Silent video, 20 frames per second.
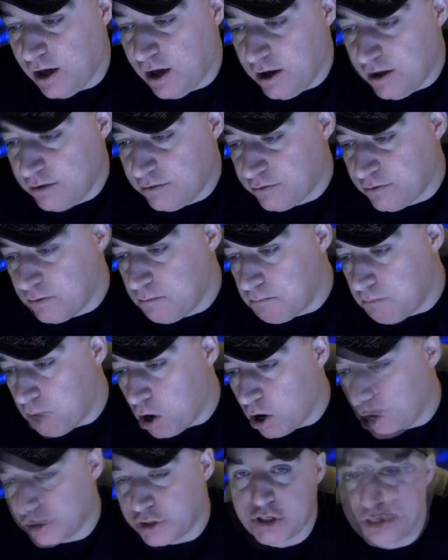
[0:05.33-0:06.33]
of
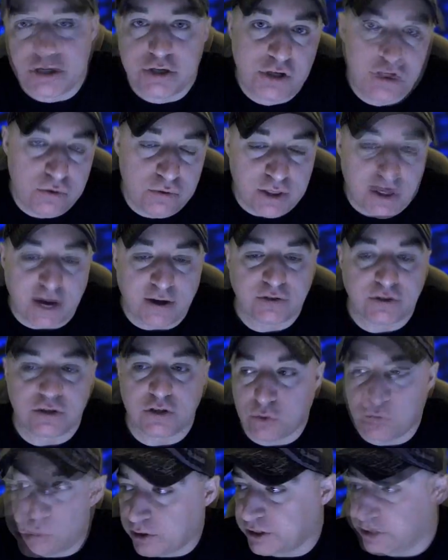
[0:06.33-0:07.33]
March,
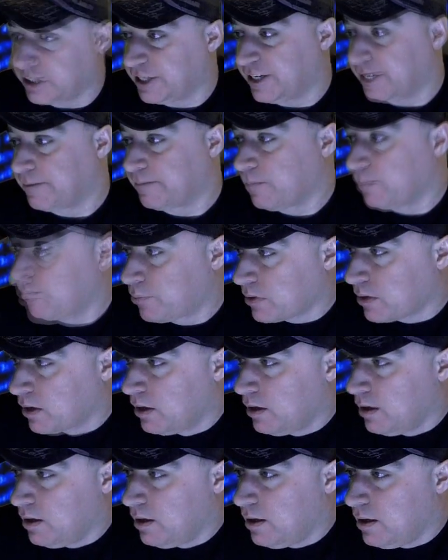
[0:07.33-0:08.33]
2020.
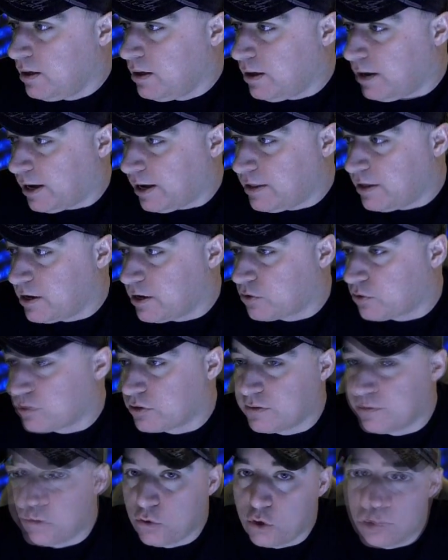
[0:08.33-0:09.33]
In the
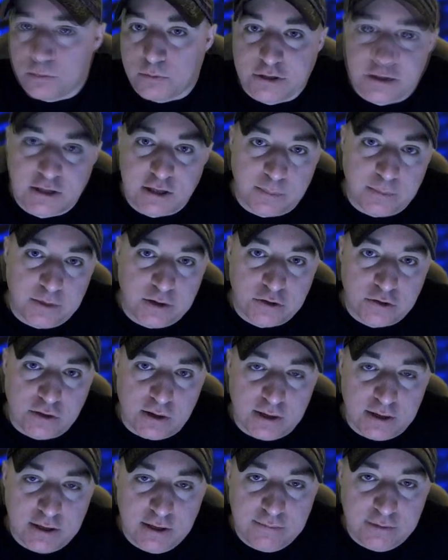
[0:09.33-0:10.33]
interest of normalcy, I'm going to
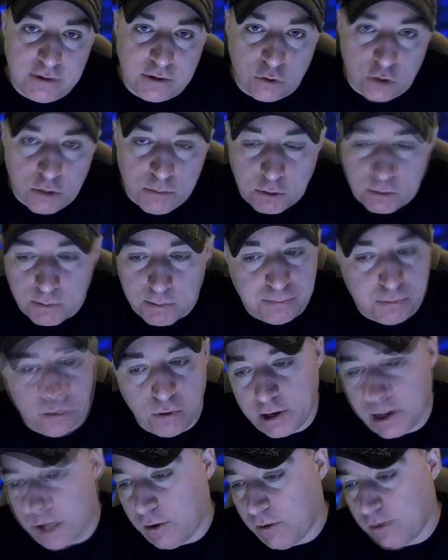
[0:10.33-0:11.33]
try to give you a normal
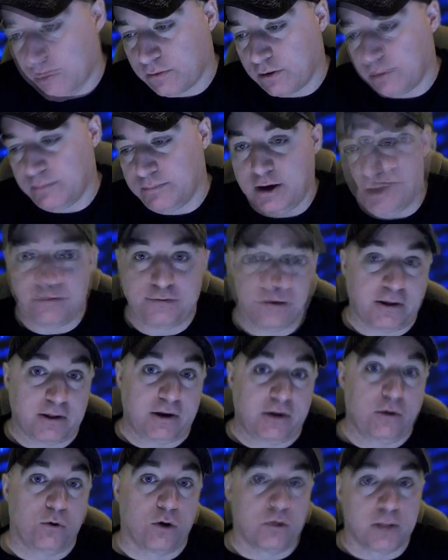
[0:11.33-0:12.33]
report. However, I'm not
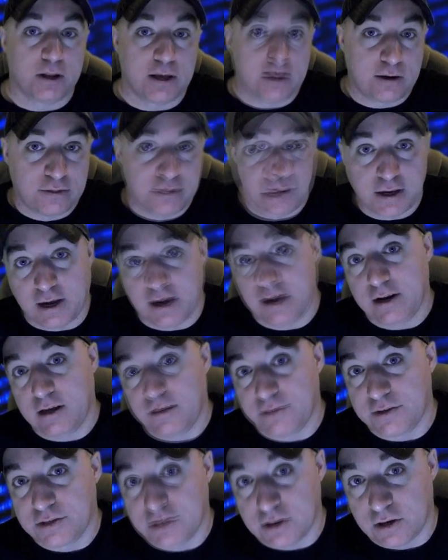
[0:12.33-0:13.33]
feeling normal. I don't think any
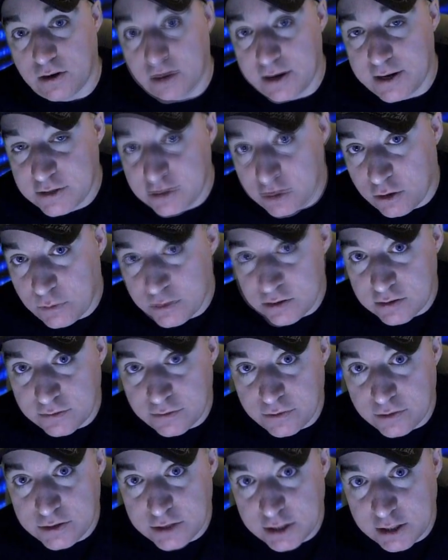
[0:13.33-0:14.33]
of us are. As always, the
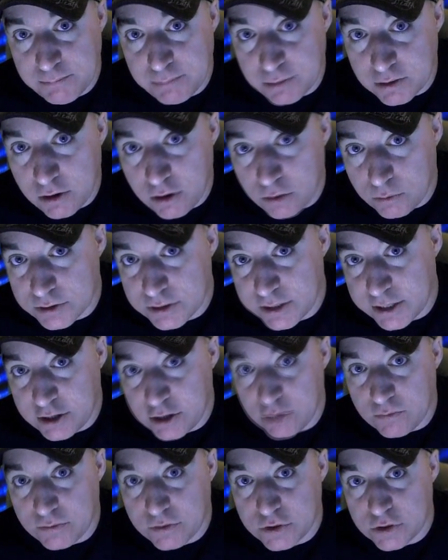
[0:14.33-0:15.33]
first link below will take
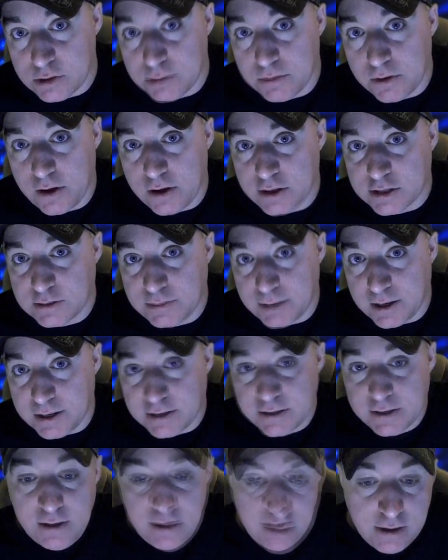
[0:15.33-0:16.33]
you over to the
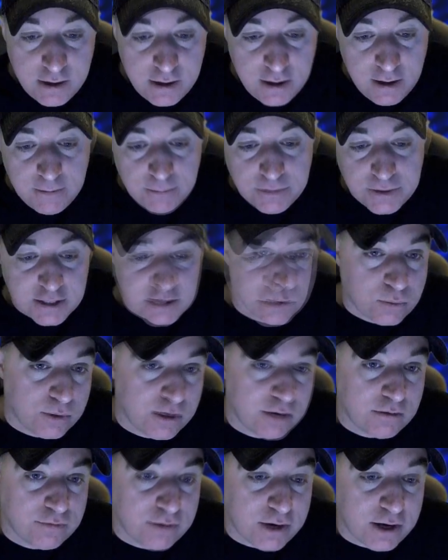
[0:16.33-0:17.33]
Blogspot. That's where
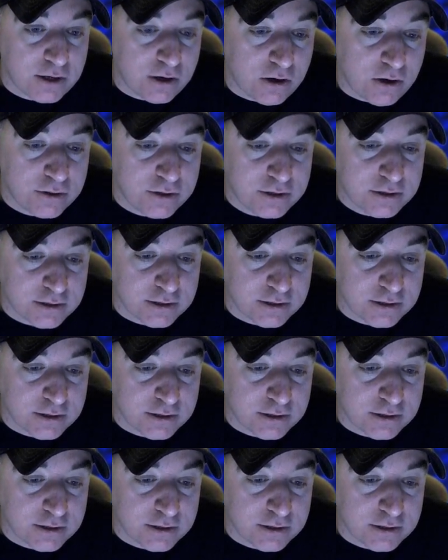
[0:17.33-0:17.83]
you can find all these